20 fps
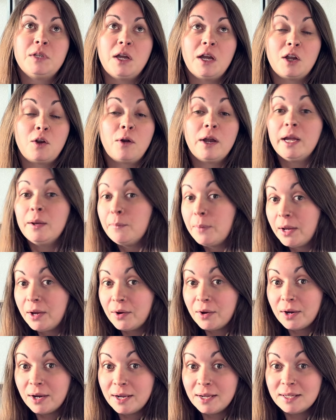
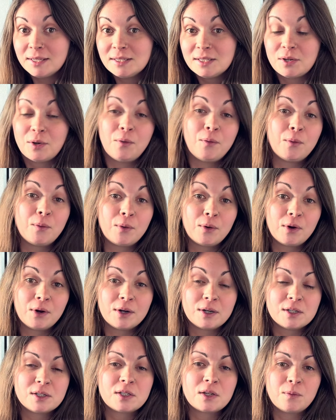grandparent
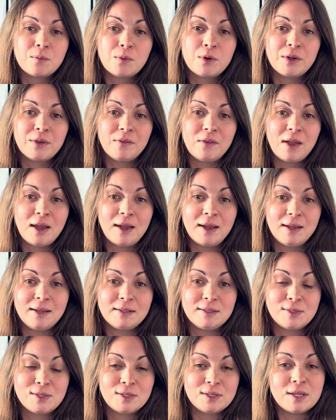or someone that
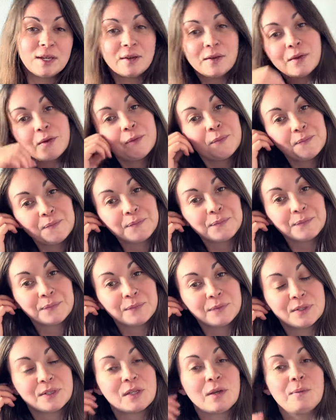has
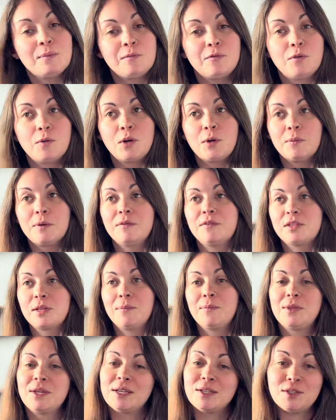some form of
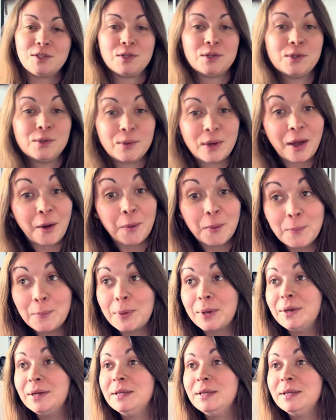something to help.